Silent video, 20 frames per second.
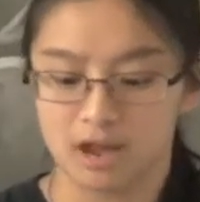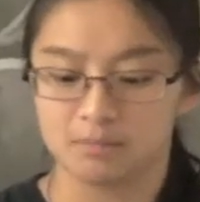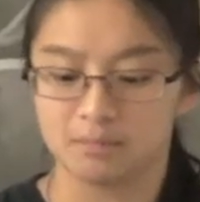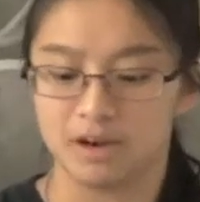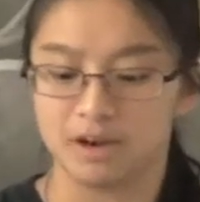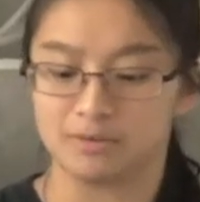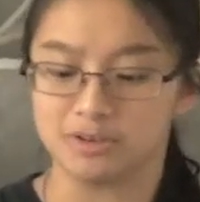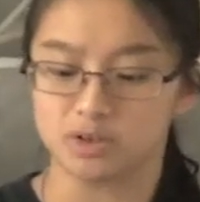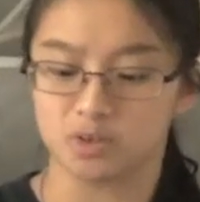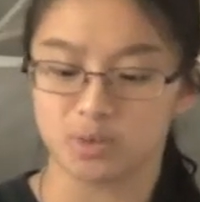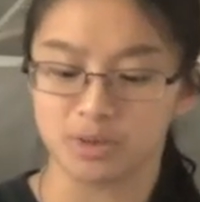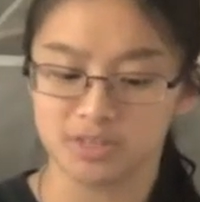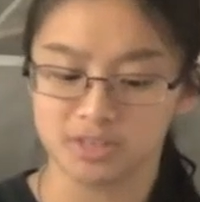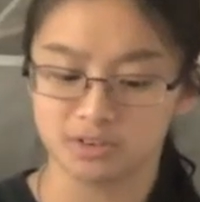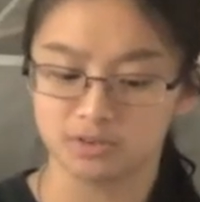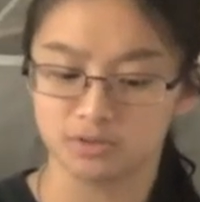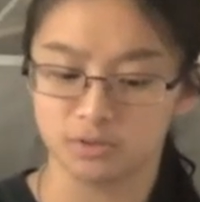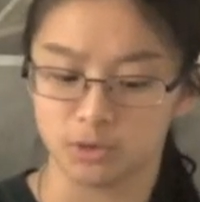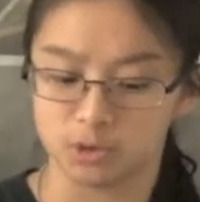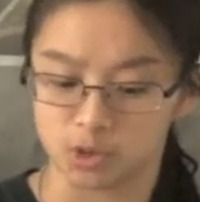but I was always
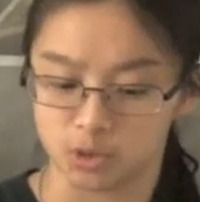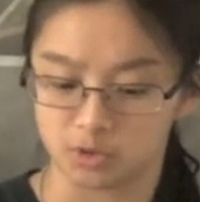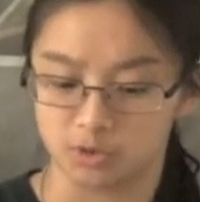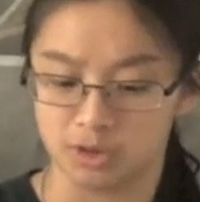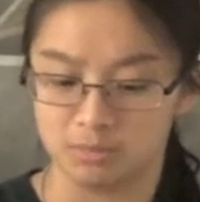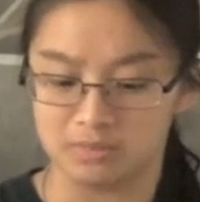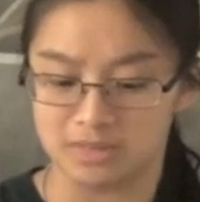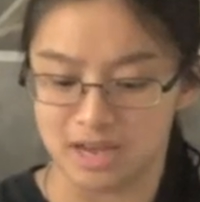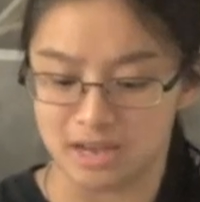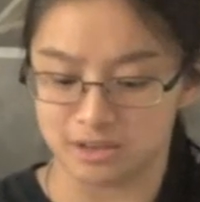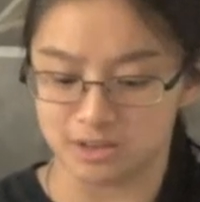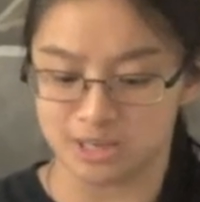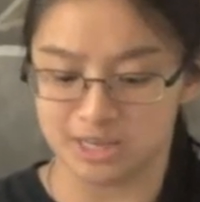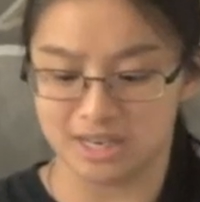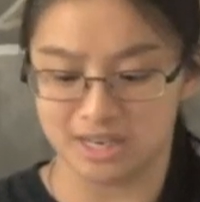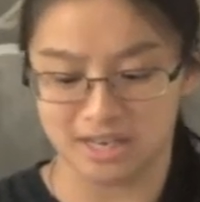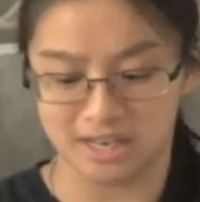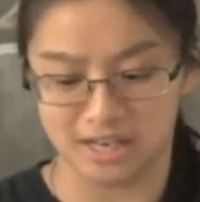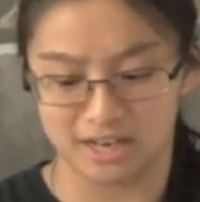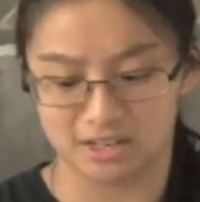confused or creeped out, so I
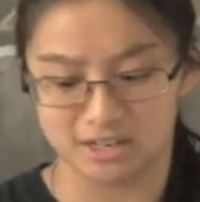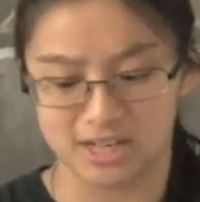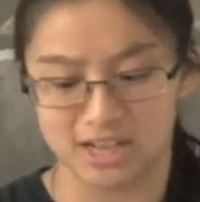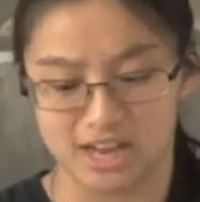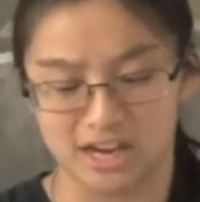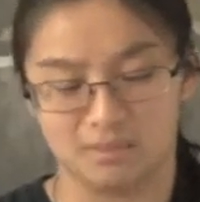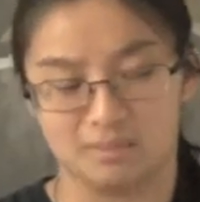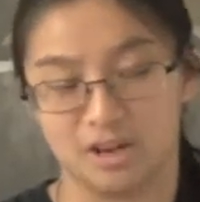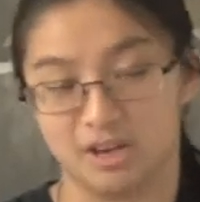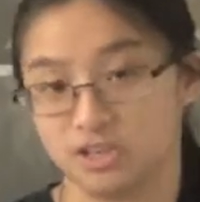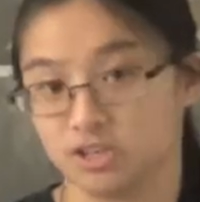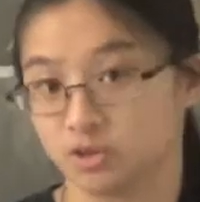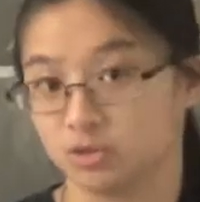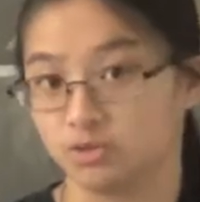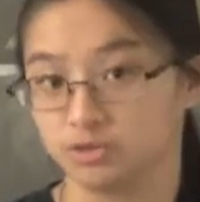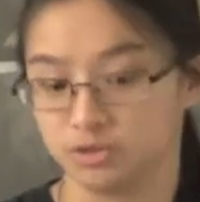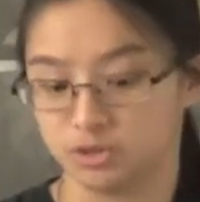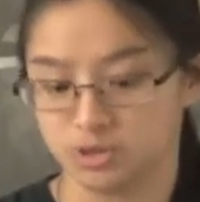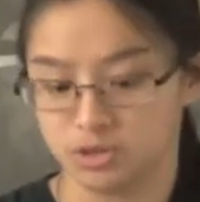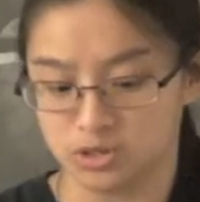didn't get into anime until a
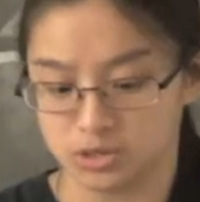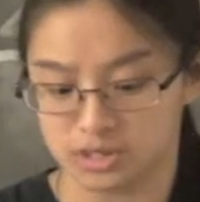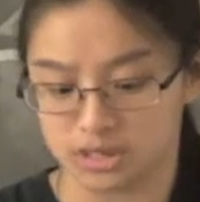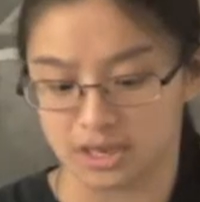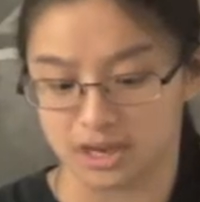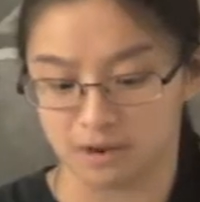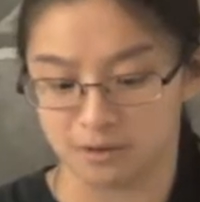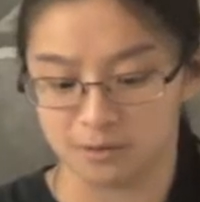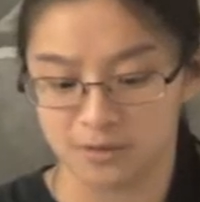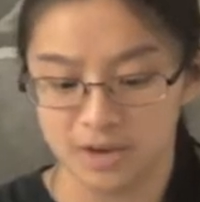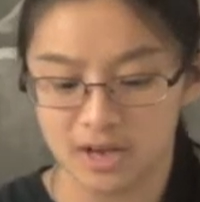few years ago.